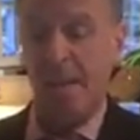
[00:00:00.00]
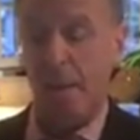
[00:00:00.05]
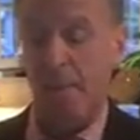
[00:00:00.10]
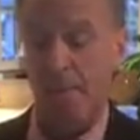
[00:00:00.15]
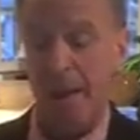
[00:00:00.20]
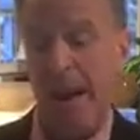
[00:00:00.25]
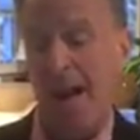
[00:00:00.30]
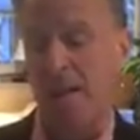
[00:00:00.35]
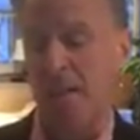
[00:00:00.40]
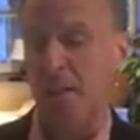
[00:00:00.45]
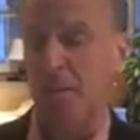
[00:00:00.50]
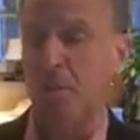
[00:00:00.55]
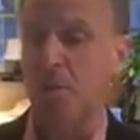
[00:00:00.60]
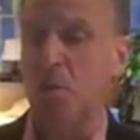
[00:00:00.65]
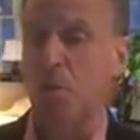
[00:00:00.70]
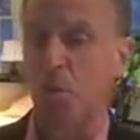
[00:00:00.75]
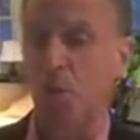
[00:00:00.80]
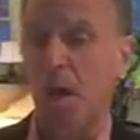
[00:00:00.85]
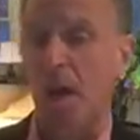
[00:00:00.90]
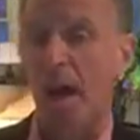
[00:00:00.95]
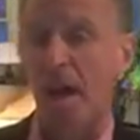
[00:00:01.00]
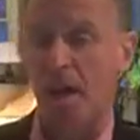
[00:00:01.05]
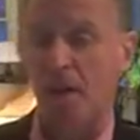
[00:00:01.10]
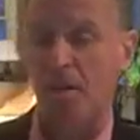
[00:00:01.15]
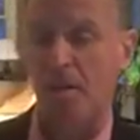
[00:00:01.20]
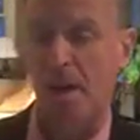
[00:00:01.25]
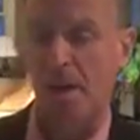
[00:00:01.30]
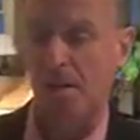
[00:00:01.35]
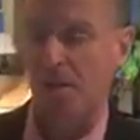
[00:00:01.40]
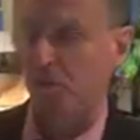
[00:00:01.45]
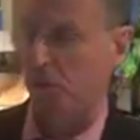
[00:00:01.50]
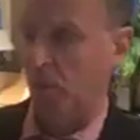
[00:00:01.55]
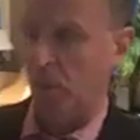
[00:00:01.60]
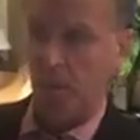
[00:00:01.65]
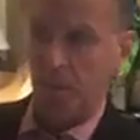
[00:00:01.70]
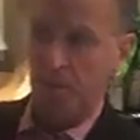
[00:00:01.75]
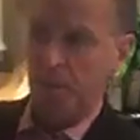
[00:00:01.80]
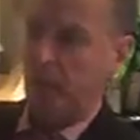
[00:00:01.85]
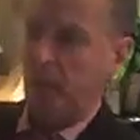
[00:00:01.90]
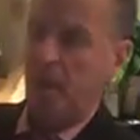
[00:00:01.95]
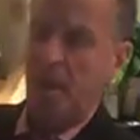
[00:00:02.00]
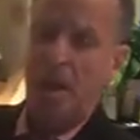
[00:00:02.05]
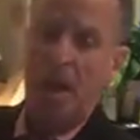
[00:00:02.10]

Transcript: a balance due to IRS from